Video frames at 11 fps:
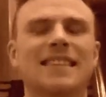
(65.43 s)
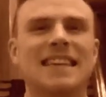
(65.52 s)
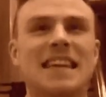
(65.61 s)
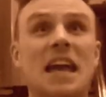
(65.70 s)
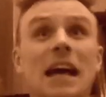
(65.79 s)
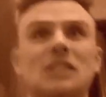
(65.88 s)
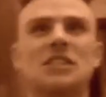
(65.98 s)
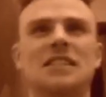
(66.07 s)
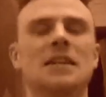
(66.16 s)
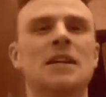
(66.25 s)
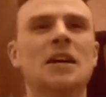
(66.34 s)

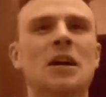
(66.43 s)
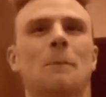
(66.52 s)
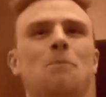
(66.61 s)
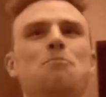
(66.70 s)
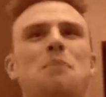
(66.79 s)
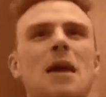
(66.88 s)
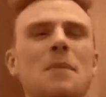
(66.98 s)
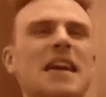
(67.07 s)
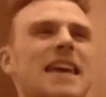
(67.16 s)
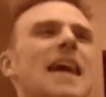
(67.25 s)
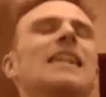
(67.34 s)
Yes,
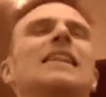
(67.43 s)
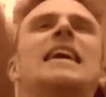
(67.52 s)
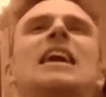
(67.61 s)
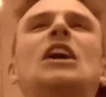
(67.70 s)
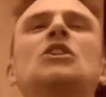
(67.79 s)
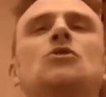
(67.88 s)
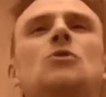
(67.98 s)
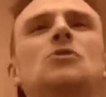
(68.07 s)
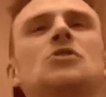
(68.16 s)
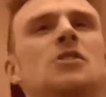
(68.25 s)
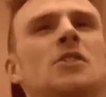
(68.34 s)
baby Kelly
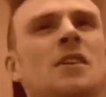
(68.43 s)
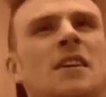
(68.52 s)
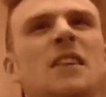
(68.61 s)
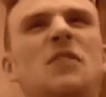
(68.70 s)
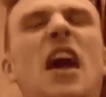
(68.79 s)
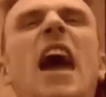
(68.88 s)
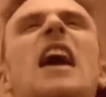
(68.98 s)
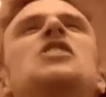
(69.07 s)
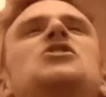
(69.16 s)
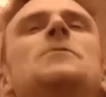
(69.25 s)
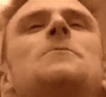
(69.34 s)
Andrews, the
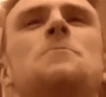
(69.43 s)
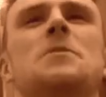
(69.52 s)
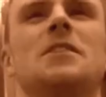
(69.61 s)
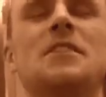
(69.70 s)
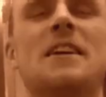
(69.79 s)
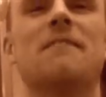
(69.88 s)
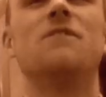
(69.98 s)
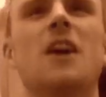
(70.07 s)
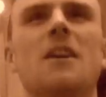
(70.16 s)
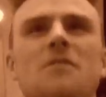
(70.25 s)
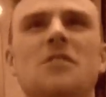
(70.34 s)
hatchet-wielded
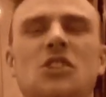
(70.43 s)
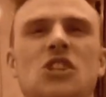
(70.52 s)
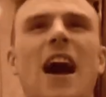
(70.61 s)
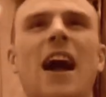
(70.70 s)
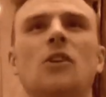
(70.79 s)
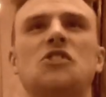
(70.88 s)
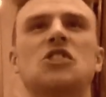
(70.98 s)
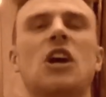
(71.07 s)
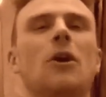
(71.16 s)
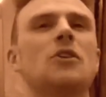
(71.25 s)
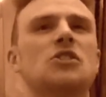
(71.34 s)
vaudeville child
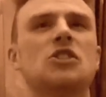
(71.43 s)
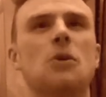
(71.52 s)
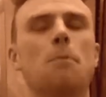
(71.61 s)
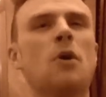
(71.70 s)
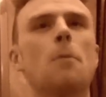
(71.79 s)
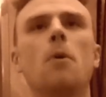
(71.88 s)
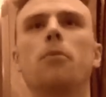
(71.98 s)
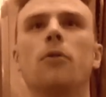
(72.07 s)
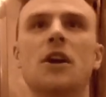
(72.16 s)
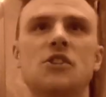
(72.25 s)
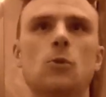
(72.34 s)
star, as the Purple
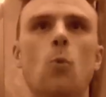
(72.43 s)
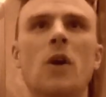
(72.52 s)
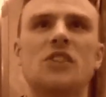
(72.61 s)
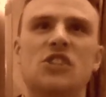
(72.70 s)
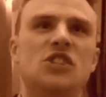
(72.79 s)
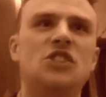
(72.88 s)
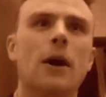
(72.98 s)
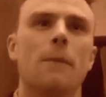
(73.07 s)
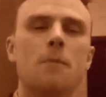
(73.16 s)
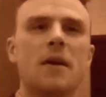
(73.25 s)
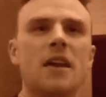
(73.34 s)
Press once
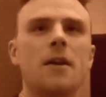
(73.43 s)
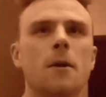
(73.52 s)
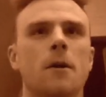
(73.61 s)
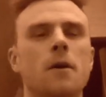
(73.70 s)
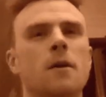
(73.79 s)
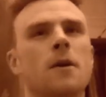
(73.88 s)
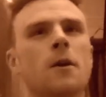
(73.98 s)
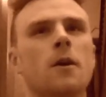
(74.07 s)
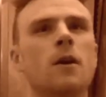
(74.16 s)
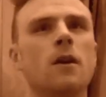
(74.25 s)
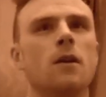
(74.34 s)
dubbed me.
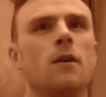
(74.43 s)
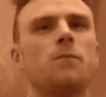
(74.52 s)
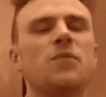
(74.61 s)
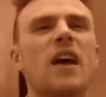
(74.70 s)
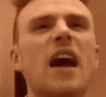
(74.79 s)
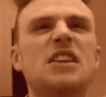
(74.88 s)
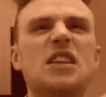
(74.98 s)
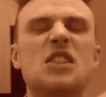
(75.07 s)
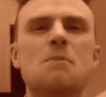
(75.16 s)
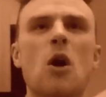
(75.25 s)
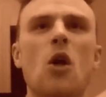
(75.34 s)
I did
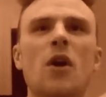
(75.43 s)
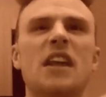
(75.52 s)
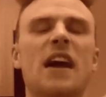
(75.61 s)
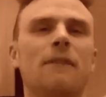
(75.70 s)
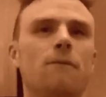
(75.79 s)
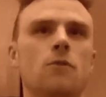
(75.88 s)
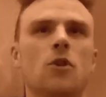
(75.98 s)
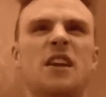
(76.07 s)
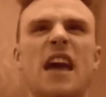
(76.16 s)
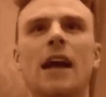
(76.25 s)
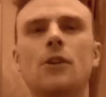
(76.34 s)
them all in after
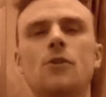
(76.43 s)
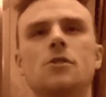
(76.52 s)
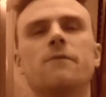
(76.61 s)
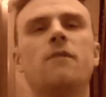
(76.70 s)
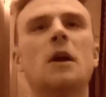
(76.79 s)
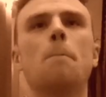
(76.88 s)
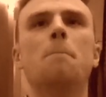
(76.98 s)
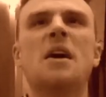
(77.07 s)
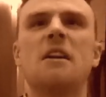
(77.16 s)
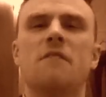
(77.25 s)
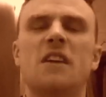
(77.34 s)
an actor's fund
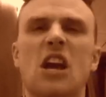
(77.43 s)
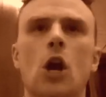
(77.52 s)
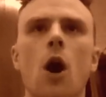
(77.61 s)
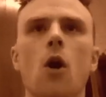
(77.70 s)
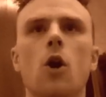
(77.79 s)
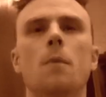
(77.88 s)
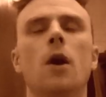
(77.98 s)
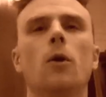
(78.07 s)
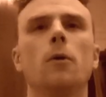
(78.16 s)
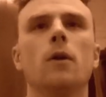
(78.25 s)
benefit in Kokomo.